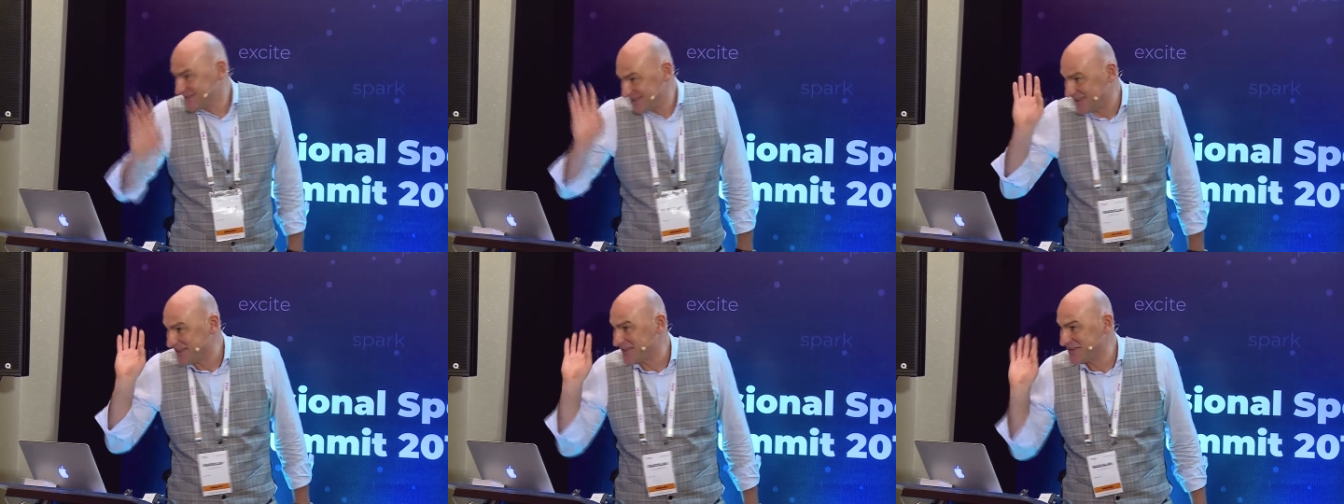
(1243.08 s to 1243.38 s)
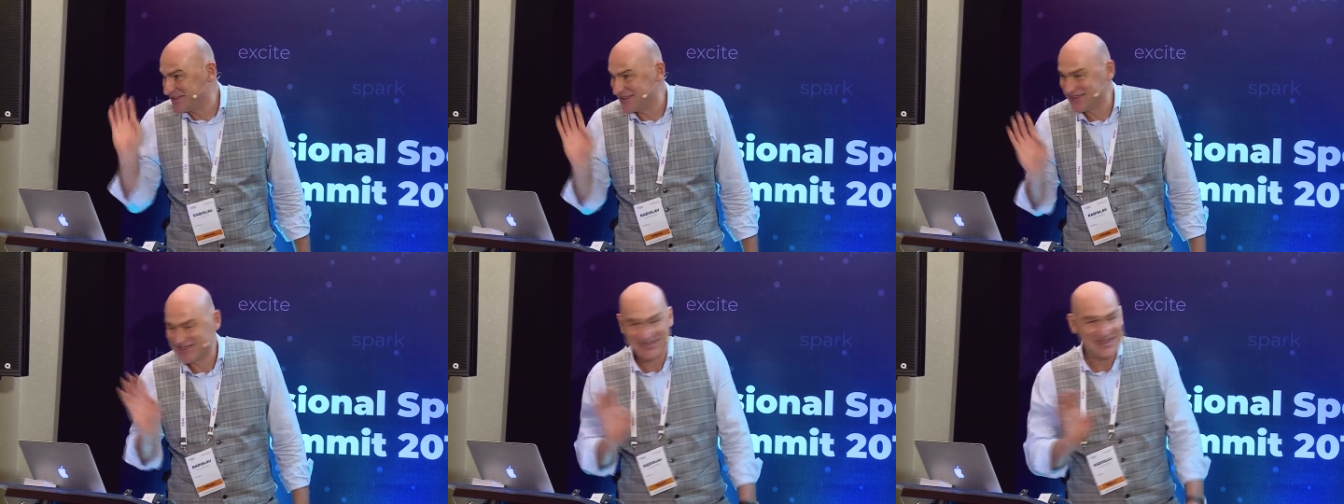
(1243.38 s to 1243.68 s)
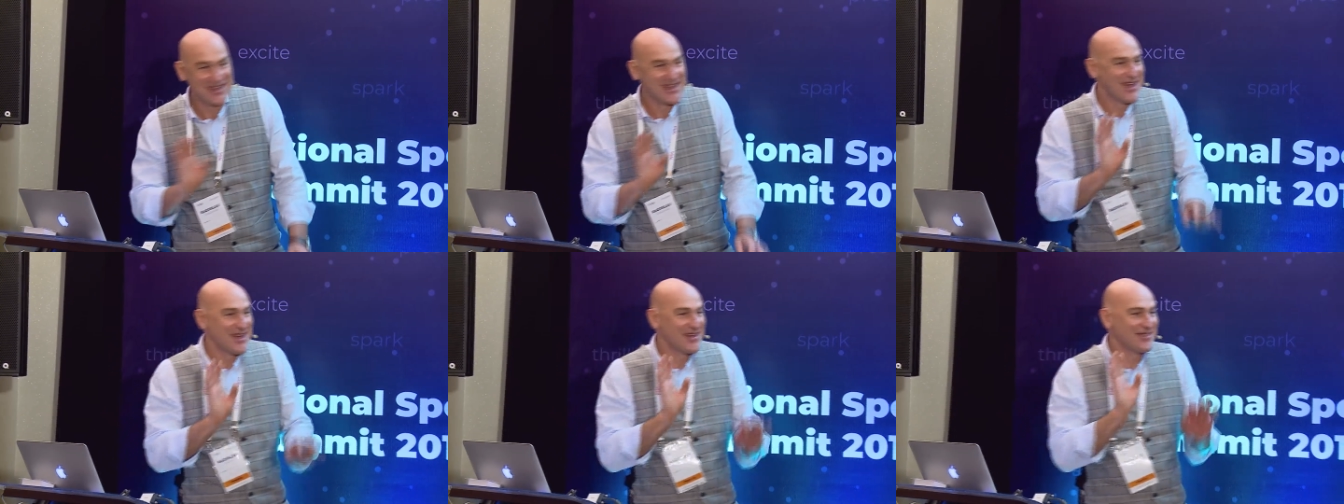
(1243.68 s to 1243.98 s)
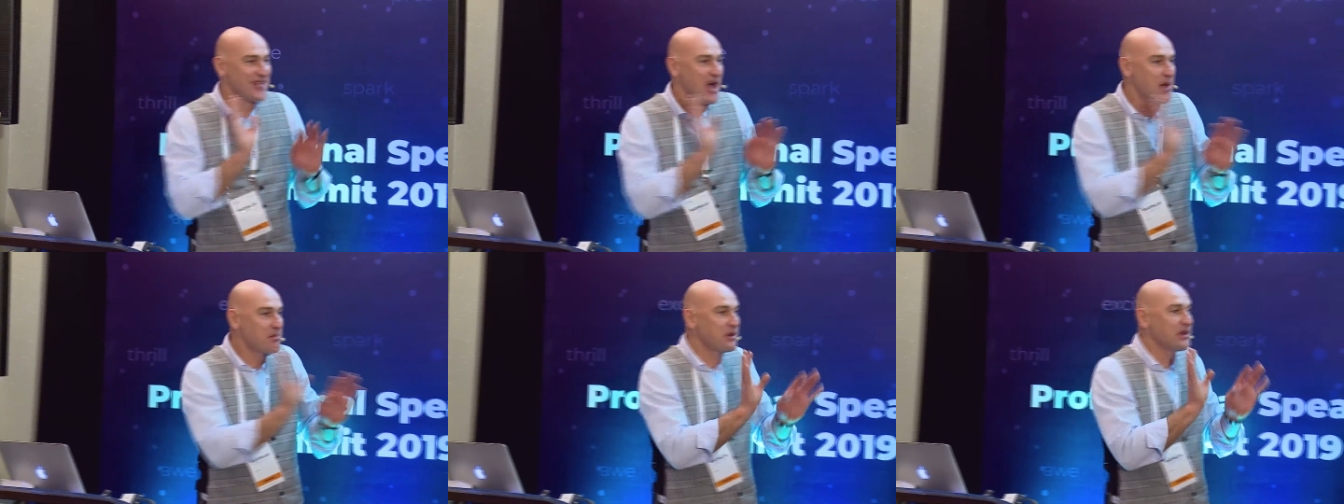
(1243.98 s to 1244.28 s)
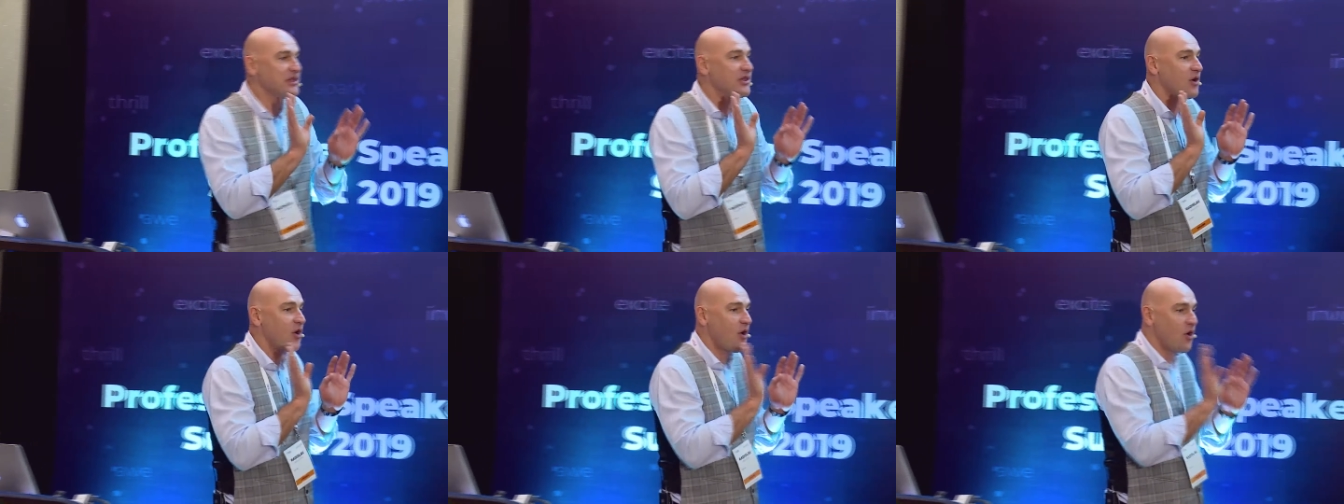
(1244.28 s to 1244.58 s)
statistics, number
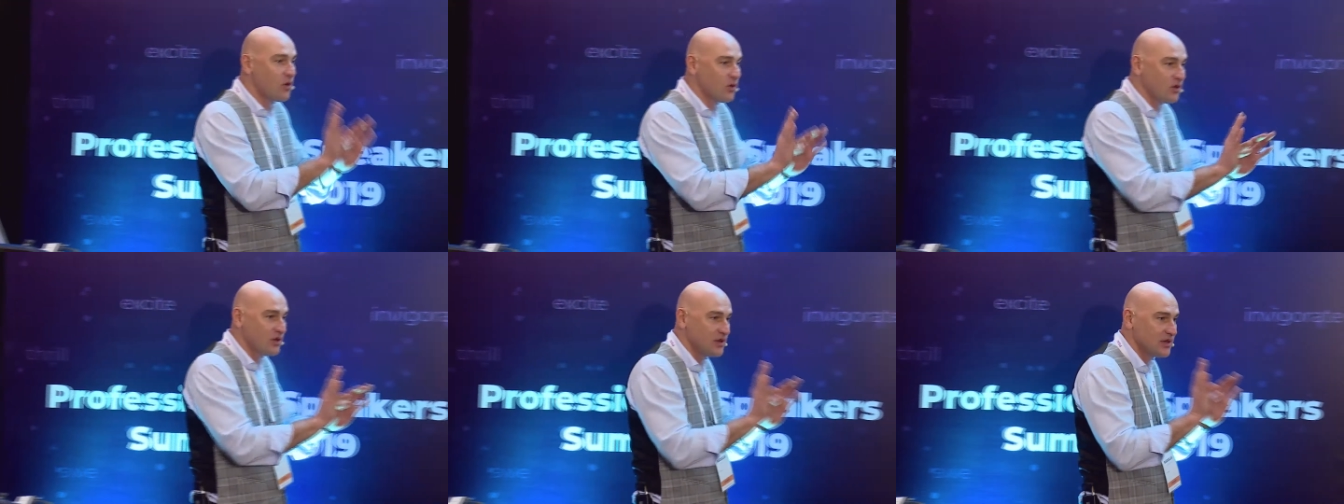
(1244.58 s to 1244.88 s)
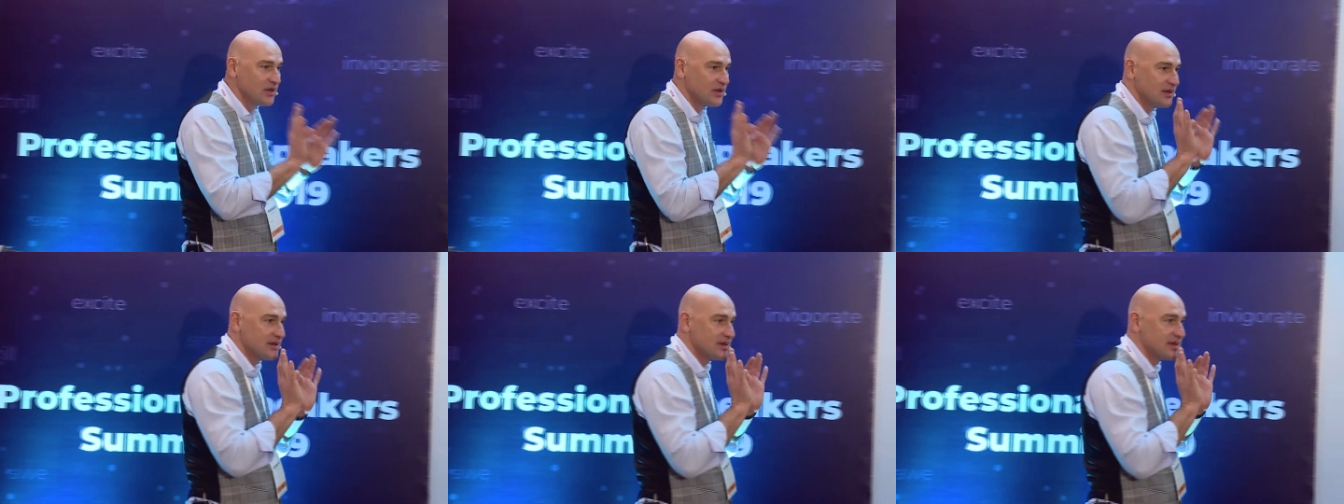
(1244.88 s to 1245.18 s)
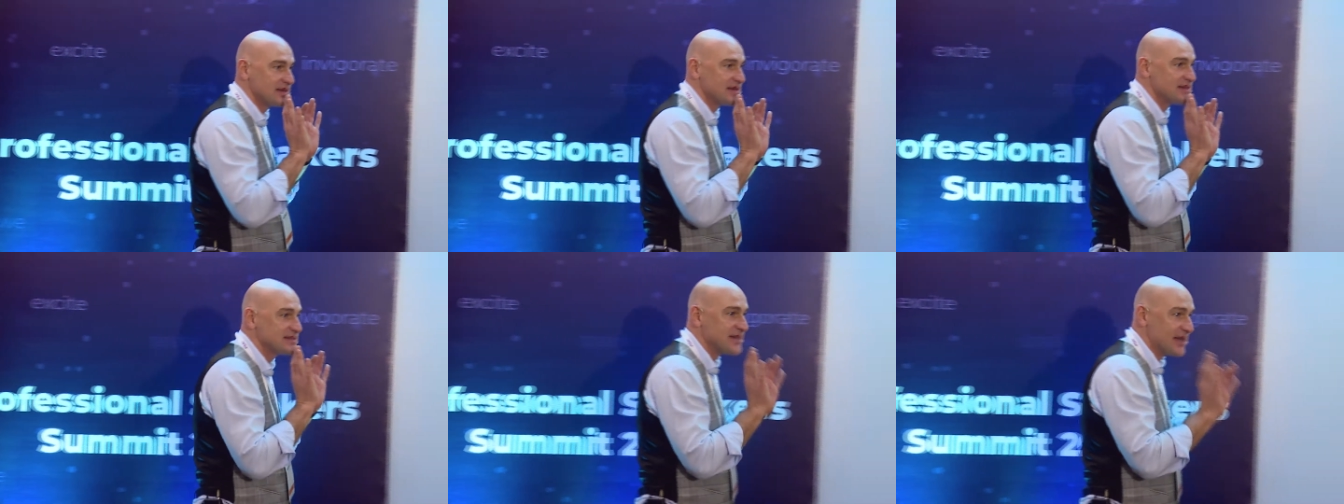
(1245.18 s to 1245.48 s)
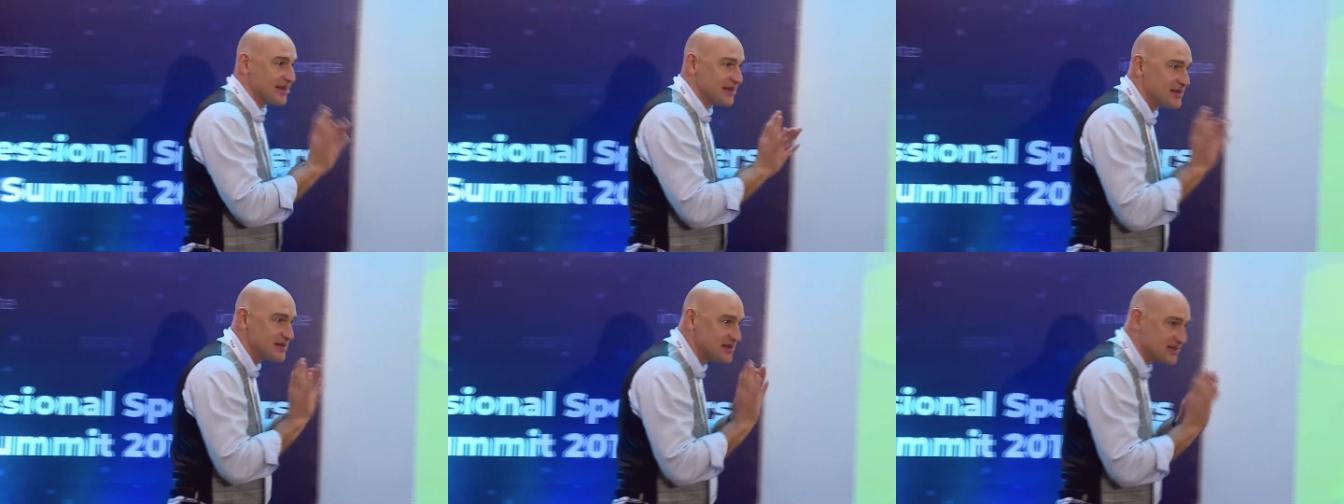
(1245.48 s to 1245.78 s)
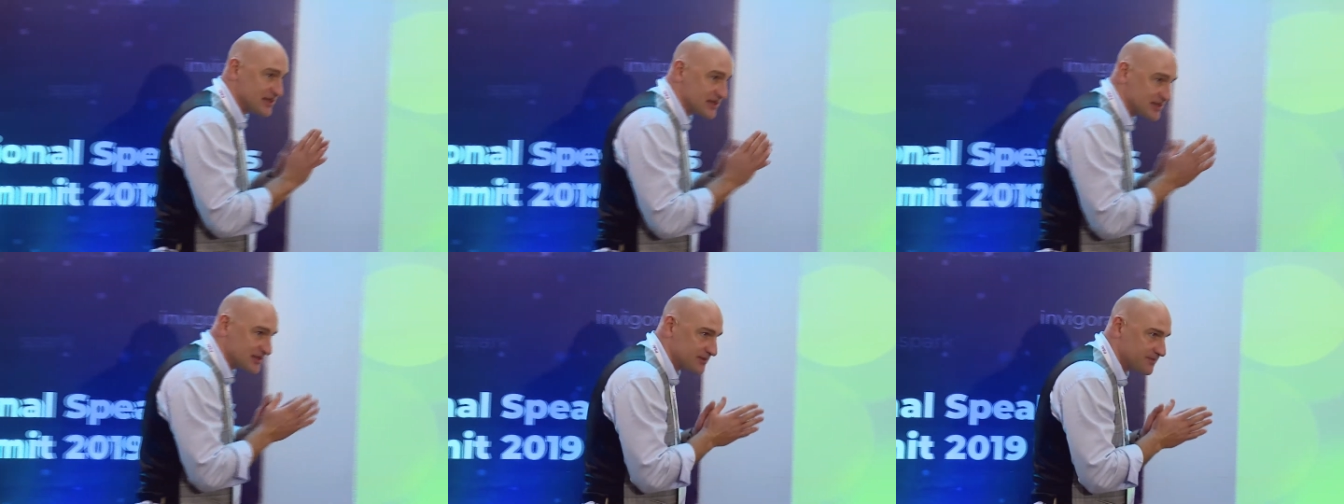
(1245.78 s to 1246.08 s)
in all
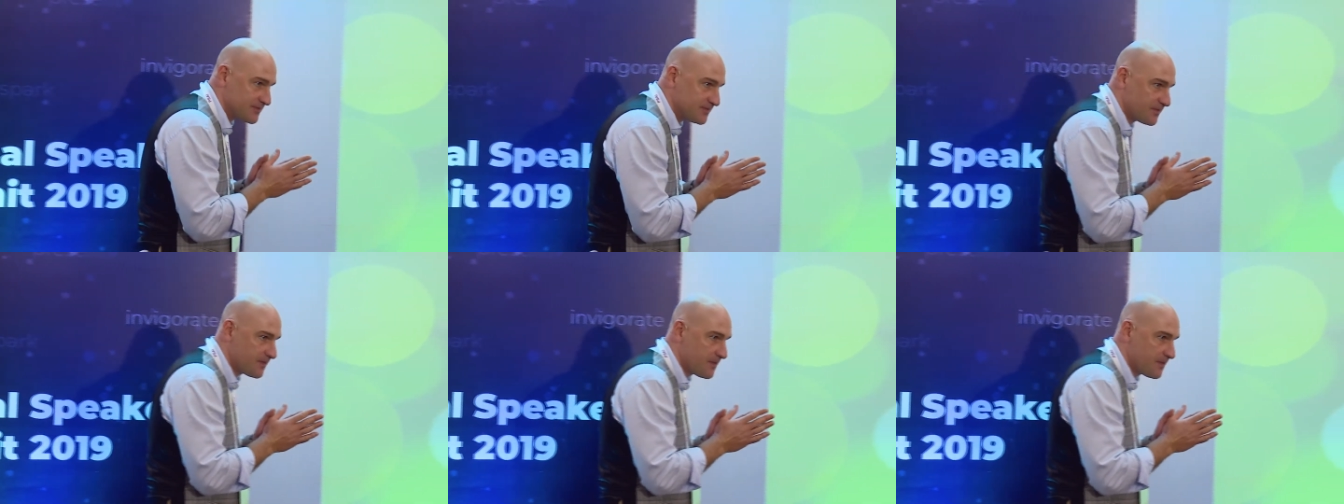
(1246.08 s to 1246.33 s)
sentences.